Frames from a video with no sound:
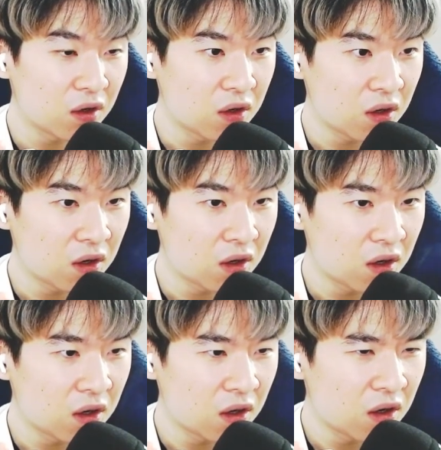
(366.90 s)

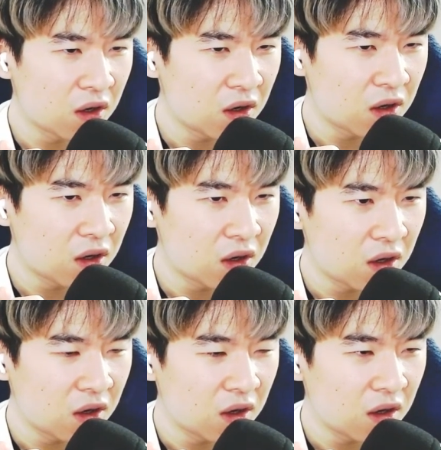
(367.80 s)
[no speech]